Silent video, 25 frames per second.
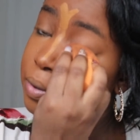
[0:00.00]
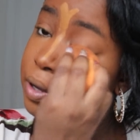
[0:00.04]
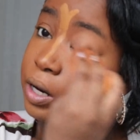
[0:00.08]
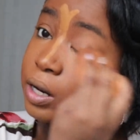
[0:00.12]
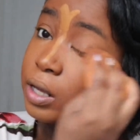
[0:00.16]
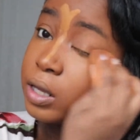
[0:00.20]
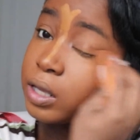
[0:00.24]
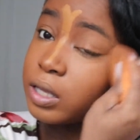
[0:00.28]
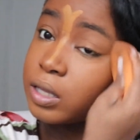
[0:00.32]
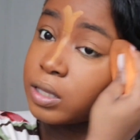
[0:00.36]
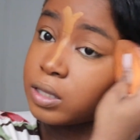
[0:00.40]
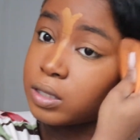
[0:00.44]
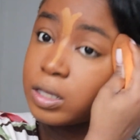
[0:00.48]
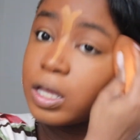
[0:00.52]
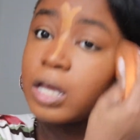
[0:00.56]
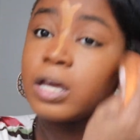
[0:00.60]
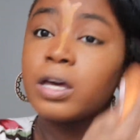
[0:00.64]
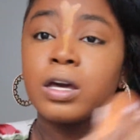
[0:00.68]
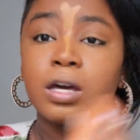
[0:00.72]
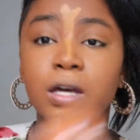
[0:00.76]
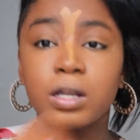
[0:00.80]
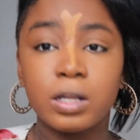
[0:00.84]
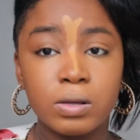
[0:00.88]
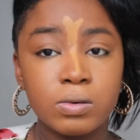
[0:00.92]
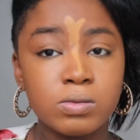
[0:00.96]
but
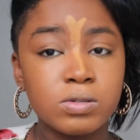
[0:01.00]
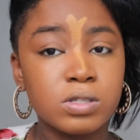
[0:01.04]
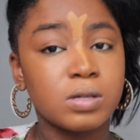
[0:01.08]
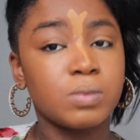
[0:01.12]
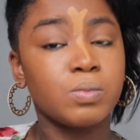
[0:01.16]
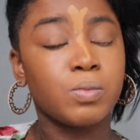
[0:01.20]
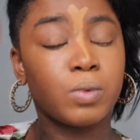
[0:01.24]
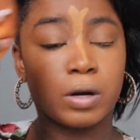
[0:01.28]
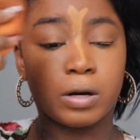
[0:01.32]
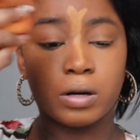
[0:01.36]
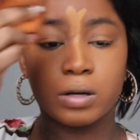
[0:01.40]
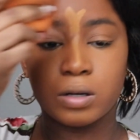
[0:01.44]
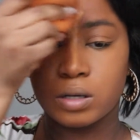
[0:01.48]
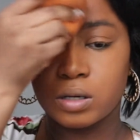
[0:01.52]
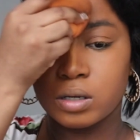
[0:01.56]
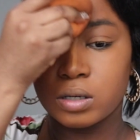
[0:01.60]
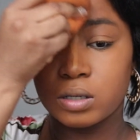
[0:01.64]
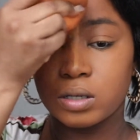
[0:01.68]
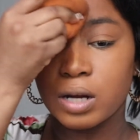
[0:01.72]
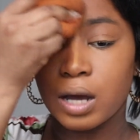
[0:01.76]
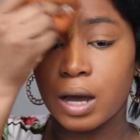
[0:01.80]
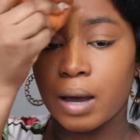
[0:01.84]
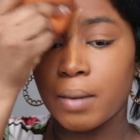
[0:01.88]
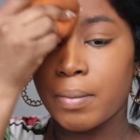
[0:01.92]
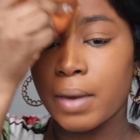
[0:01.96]
it could use some work.
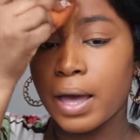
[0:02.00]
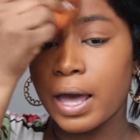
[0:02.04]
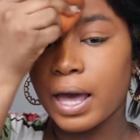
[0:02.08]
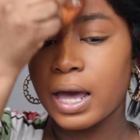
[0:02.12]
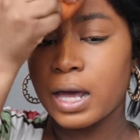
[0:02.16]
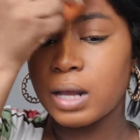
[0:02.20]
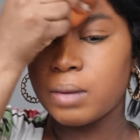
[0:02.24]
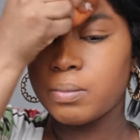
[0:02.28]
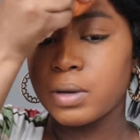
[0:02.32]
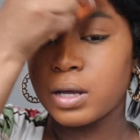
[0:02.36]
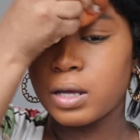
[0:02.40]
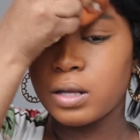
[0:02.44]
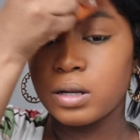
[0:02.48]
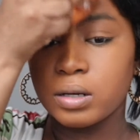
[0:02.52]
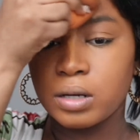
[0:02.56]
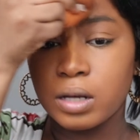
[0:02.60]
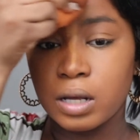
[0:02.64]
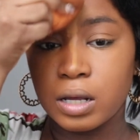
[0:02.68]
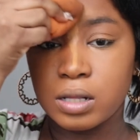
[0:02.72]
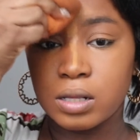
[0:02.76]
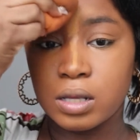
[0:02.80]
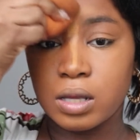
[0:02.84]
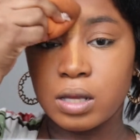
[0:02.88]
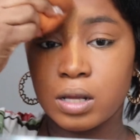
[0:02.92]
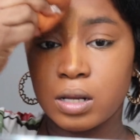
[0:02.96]
Not bad, but
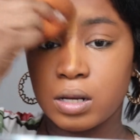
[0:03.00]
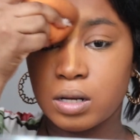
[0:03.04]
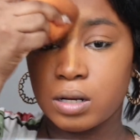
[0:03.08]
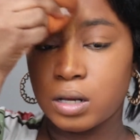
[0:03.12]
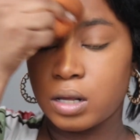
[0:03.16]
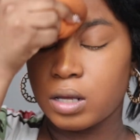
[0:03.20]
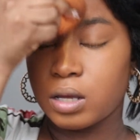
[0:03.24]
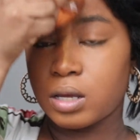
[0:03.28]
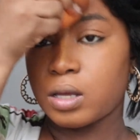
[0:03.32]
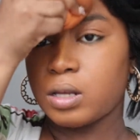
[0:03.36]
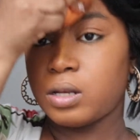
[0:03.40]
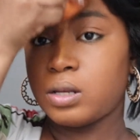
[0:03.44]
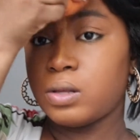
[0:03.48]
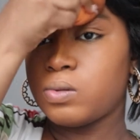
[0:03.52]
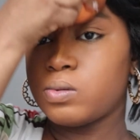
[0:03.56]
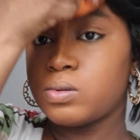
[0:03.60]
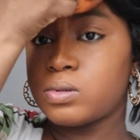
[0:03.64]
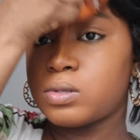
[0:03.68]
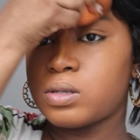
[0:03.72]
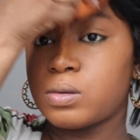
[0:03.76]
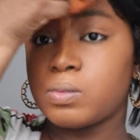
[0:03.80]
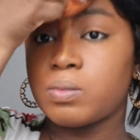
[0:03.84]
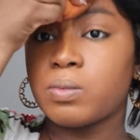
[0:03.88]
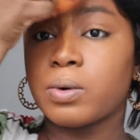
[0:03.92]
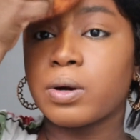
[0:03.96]
it could
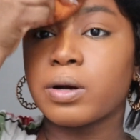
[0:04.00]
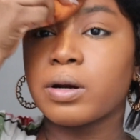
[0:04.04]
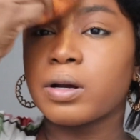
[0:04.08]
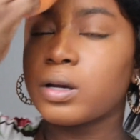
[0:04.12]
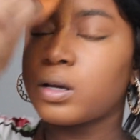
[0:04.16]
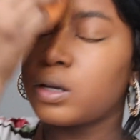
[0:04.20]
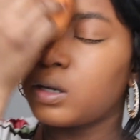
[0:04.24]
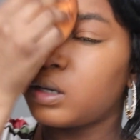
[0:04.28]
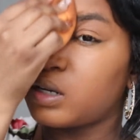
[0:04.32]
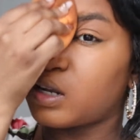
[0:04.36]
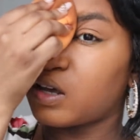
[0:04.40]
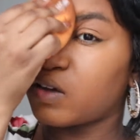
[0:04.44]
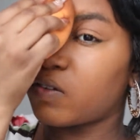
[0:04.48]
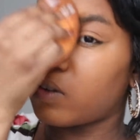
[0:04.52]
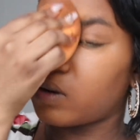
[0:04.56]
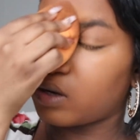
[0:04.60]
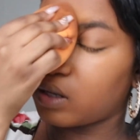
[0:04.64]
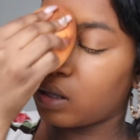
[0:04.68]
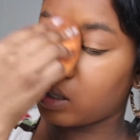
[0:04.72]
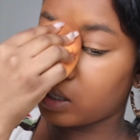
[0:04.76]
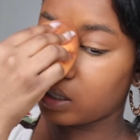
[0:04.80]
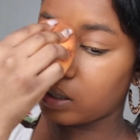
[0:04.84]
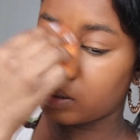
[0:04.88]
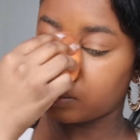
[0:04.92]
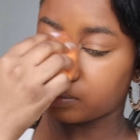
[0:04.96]
use some work,
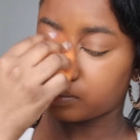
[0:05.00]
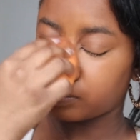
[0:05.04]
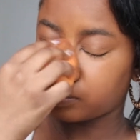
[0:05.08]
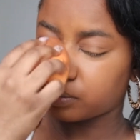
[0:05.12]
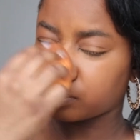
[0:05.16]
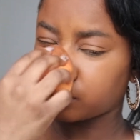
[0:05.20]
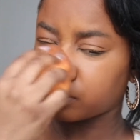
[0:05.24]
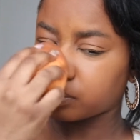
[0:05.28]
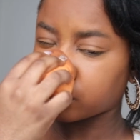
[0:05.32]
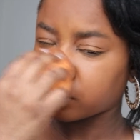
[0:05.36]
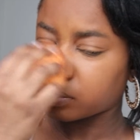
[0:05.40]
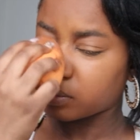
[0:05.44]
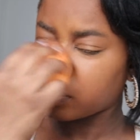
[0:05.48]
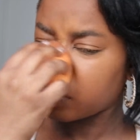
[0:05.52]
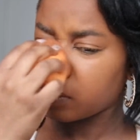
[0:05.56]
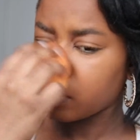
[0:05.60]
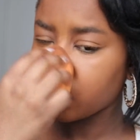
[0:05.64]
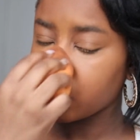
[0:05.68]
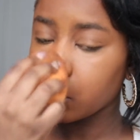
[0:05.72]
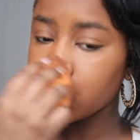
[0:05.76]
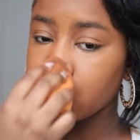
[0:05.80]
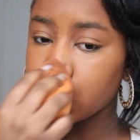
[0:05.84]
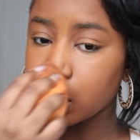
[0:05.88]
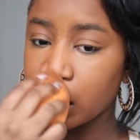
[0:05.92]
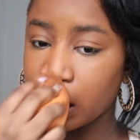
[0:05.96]
definitely.
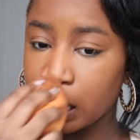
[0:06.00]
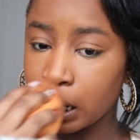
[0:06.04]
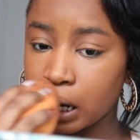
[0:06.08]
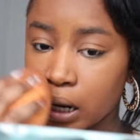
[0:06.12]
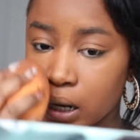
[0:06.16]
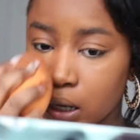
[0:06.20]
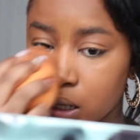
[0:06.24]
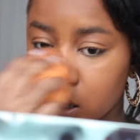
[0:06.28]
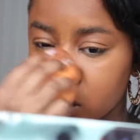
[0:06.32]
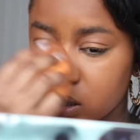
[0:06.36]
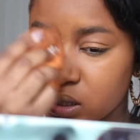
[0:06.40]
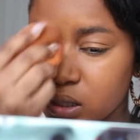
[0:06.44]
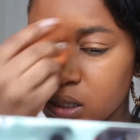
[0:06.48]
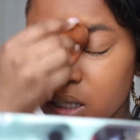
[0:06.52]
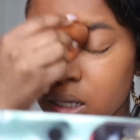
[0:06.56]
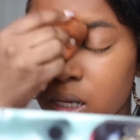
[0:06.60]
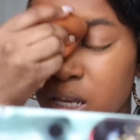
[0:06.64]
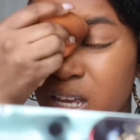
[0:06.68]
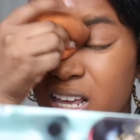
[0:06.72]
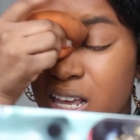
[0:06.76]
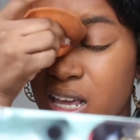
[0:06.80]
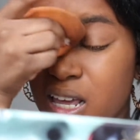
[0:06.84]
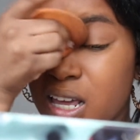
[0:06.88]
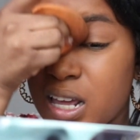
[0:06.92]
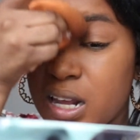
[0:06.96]
And honestly,
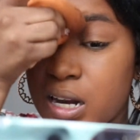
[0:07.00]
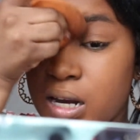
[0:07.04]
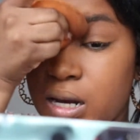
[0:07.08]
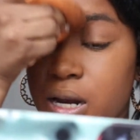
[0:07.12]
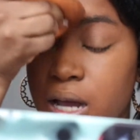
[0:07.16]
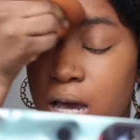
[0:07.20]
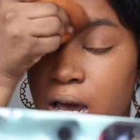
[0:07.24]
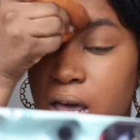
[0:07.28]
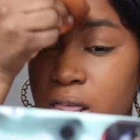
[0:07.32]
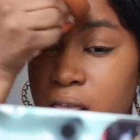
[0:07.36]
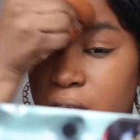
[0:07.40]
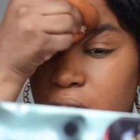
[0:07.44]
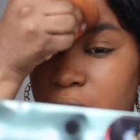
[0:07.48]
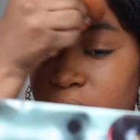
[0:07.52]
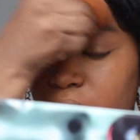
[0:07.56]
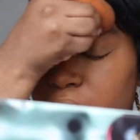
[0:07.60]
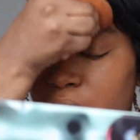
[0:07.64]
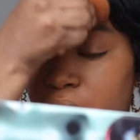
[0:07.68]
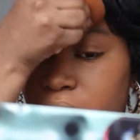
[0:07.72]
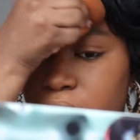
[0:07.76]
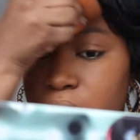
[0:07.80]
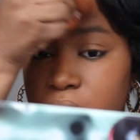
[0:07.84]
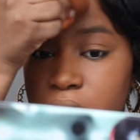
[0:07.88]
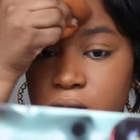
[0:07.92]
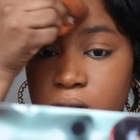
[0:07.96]
now that I've
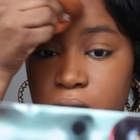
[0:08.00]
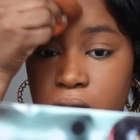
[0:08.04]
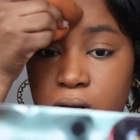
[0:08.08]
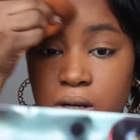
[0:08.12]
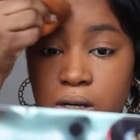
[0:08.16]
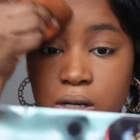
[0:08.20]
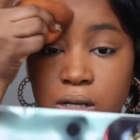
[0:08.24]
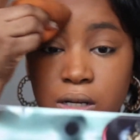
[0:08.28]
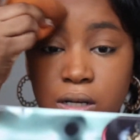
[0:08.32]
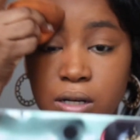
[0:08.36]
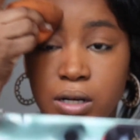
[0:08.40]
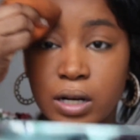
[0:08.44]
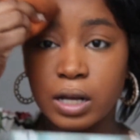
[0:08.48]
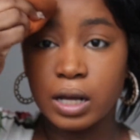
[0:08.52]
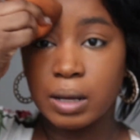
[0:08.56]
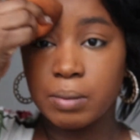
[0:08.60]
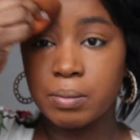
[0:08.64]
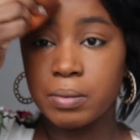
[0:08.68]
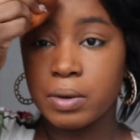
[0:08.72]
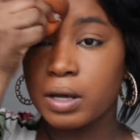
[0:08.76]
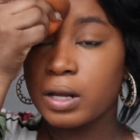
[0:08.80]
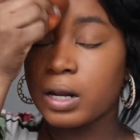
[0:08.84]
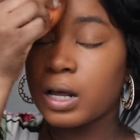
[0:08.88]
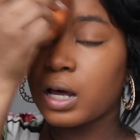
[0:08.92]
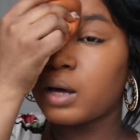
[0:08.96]
got this on,
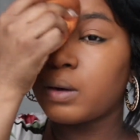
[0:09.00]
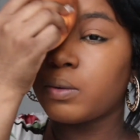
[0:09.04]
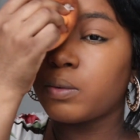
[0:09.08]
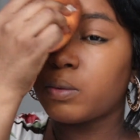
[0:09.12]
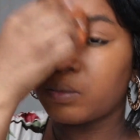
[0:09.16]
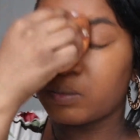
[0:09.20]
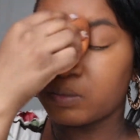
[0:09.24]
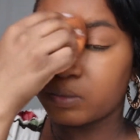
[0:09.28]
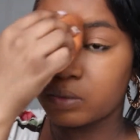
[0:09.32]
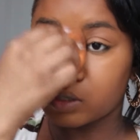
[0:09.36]
I'll